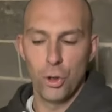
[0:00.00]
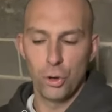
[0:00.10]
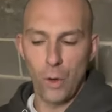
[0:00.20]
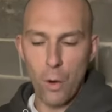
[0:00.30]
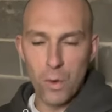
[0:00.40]

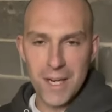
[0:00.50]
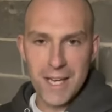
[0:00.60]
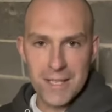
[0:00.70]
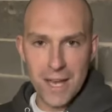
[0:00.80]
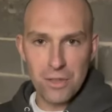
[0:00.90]
So I want to
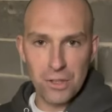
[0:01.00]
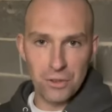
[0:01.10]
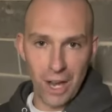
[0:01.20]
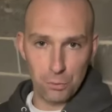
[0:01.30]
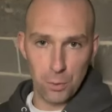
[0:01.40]
connect these
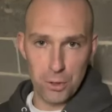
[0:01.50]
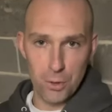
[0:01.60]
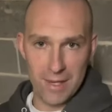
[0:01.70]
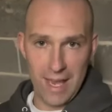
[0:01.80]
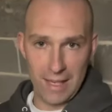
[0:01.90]
dots with
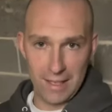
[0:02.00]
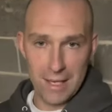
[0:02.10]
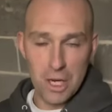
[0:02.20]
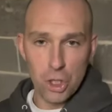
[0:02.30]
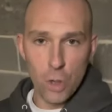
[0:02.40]
you again.
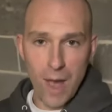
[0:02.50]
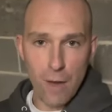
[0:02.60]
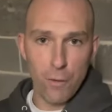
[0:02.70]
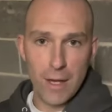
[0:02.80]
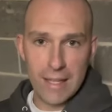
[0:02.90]
You
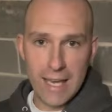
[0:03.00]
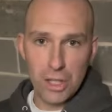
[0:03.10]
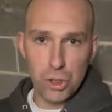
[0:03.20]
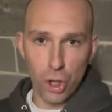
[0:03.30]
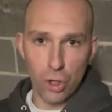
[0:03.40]
have
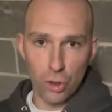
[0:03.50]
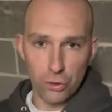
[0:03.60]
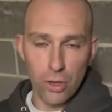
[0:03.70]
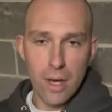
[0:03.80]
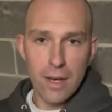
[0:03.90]
King
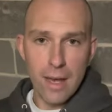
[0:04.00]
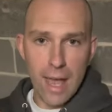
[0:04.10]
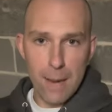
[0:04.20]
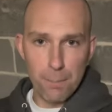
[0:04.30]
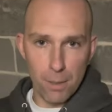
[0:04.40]
Charles,
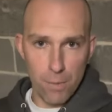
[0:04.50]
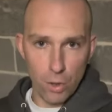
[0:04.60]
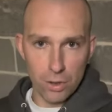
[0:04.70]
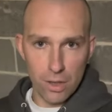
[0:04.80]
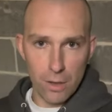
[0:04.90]
a
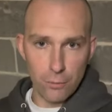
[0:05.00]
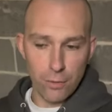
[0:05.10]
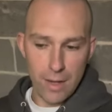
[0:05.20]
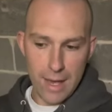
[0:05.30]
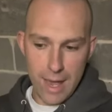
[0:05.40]
promoter of
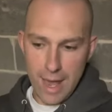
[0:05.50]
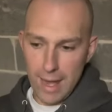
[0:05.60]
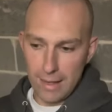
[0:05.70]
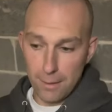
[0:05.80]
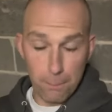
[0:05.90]

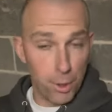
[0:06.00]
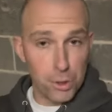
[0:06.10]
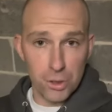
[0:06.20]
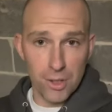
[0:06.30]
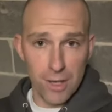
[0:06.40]
and
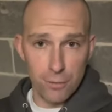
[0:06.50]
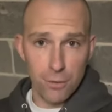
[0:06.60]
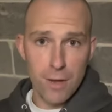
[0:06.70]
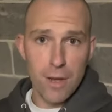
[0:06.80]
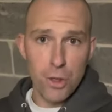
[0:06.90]
pusher of
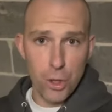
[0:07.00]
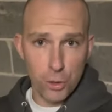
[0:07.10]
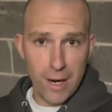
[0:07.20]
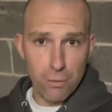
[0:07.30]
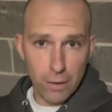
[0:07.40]
the
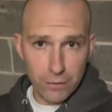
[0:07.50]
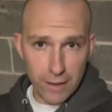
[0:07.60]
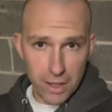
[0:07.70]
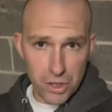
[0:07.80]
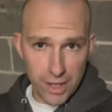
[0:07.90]
Great
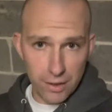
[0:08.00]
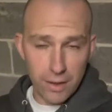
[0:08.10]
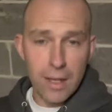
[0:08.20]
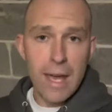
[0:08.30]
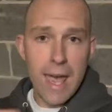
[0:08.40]
Reset
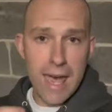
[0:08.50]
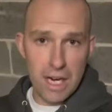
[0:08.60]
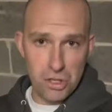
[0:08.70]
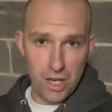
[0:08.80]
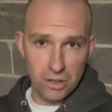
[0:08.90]
Agenda and
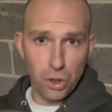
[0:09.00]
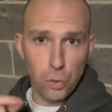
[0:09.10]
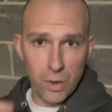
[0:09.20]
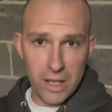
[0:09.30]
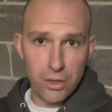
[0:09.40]
Agenda
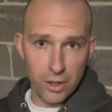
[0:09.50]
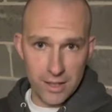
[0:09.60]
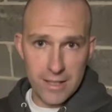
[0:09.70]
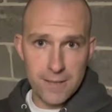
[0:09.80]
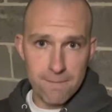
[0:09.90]

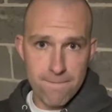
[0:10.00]
2030,